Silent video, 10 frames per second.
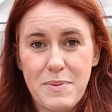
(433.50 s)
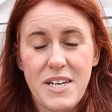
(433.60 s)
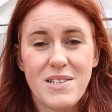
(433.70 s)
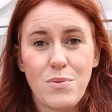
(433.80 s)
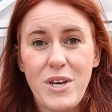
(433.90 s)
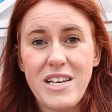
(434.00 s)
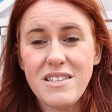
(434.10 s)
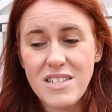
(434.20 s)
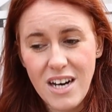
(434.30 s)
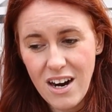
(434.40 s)
because
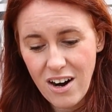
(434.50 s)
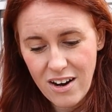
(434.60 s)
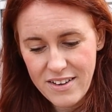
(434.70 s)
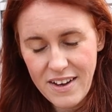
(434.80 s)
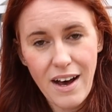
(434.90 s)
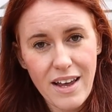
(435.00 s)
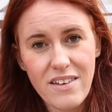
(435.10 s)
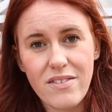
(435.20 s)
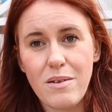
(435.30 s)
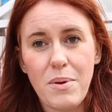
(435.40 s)
weeds are in the eye
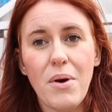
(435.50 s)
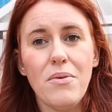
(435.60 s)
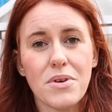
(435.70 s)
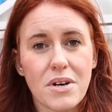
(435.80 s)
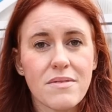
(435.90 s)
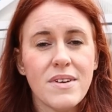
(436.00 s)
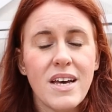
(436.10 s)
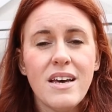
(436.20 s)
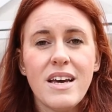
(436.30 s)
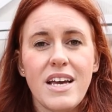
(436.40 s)
of the beholder.
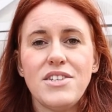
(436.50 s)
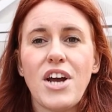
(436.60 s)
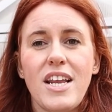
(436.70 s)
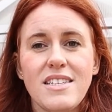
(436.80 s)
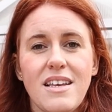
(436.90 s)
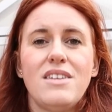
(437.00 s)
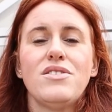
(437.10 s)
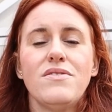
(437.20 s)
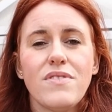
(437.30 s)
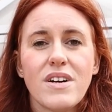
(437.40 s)
A Chinese
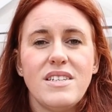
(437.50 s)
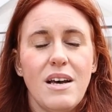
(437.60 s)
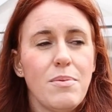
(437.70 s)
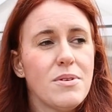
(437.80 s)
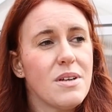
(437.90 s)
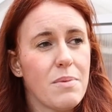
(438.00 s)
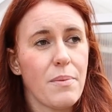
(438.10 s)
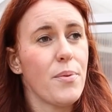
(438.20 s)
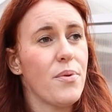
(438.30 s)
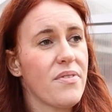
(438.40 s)
lantern, for example, some
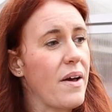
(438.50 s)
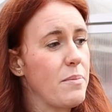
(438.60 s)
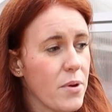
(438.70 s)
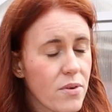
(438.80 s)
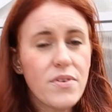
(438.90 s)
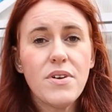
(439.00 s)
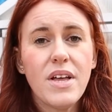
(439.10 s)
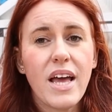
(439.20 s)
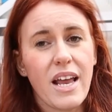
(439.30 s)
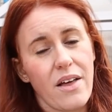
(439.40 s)
people will find beautiful
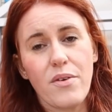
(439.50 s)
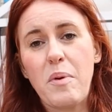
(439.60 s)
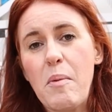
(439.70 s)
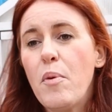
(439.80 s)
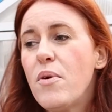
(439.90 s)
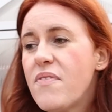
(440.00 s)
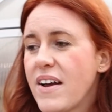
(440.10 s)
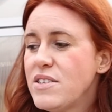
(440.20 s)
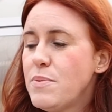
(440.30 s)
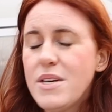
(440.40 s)
and other people will
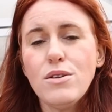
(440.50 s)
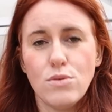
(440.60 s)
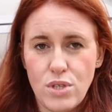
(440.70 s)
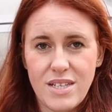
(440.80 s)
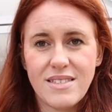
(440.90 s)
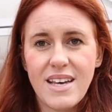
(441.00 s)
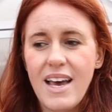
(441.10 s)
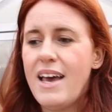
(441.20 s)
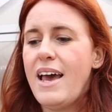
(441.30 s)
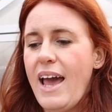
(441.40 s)
find to be a nuisance.
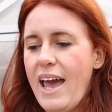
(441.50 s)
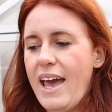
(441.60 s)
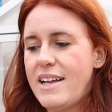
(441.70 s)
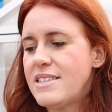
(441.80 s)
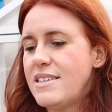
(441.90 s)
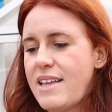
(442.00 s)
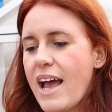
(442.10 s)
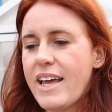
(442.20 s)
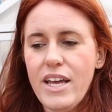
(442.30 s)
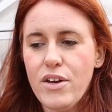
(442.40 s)
And
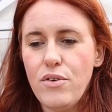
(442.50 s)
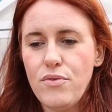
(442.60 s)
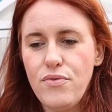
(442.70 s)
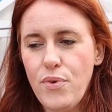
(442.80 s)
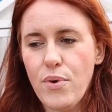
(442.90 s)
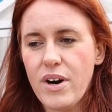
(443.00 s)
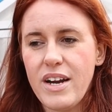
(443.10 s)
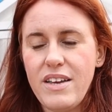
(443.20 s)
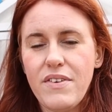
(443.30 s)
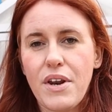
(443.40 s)
that can go for
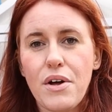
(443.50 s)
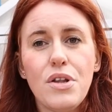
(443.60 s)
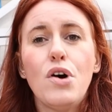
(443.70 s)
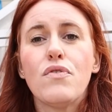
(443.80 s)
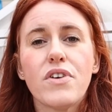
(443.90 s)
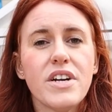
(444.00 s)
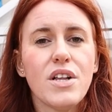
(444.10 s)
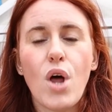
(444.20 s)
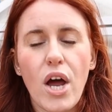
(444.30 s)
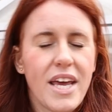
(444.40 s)
even clover in a
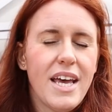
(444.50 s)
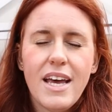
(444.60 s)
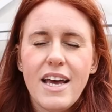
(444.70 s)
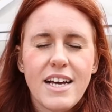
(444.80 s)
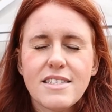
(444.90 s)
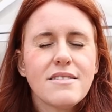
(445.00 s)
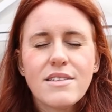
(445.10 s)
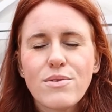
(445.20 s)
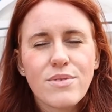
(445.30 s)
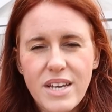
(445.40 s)
lawn. It's
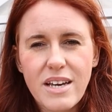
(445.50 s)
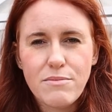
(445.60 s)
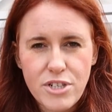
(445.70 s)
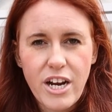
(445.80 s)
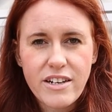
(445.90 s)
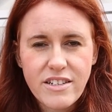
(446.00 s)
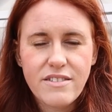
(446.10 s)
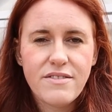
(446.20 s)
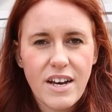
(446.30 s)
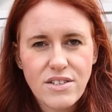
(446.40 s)
literally
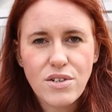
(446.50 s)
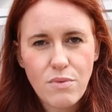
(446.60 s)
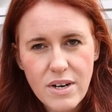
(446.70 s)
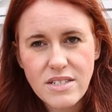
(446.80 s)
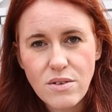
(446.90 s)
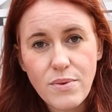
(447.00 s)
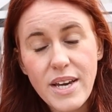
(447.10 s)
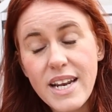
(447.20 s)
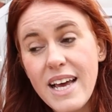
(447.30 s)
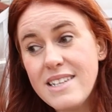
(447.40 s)
objective as to what is a
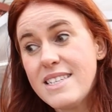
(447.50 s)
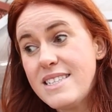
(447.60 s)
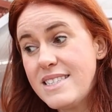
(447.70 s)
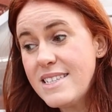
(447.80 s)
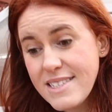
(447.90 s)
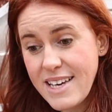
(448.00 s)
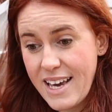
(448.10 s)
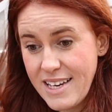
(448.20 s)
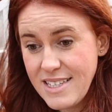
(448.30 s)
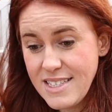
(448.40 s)
weed. And in this
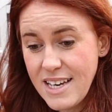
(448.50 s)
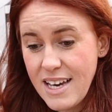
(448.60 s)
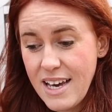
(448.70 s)
case,